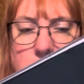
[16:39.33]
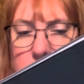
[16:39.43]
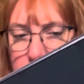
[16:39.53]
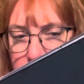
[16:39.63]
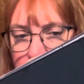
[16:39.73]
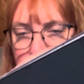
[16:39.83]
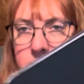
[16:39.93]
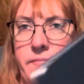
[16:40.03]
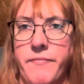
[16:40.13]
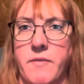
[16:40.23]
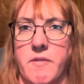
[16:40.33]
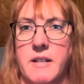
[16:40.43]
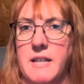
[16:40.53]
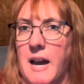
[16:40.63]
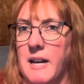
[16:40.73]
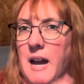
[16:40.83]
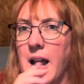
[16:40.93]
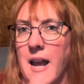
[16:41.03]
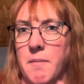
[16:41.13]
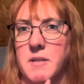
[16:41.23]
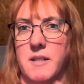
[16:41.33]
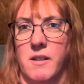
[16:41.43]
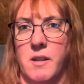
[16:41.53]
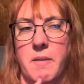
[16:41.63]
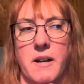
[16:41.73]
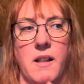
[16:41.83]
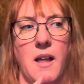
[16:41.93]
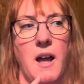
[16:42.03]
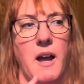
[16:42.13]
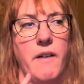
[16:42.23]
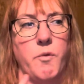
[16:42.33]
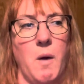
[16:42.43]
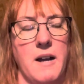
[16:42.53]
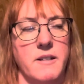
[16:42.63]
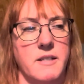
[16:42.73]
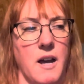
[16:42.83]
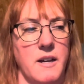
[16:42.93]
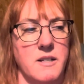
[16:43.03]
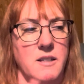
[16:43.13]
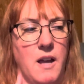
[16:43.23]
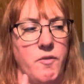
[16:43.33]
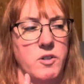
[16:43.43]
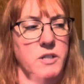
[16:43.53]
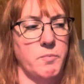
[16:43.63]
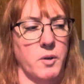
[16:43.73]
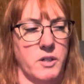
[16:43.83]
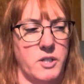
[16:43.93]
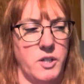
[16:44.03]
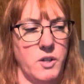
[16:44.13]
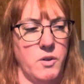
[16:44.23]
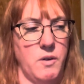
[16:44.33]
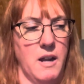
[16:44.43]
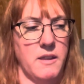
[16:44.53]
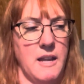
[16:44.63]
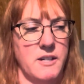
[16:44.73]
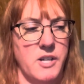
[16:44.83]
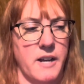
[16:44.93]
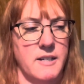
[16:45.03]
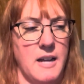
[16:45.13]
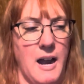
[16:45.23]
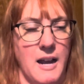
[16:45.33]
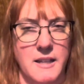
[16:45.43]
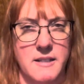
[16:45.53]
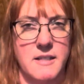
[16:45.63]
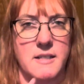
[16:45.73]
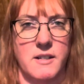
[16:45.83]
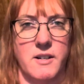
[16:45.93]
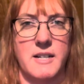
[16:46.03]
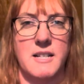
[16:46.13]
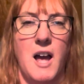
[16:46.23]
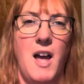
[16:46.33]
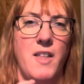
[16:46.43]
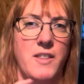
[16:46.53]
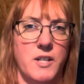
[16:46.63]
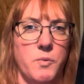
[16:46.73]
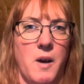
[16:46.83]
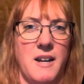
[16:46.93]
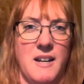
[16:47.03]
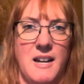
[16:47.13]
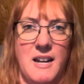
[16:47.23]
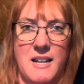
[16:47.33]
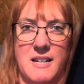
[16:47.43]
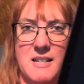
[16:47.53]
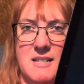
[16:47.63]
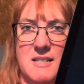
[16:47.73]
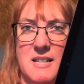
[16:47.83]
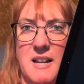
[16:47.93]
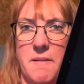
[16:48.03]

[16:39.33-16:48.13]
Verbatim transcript: um, read that. I am still in the middle of Wild Scottish Love, which is book two in the Enchanted Highlands series. This one is,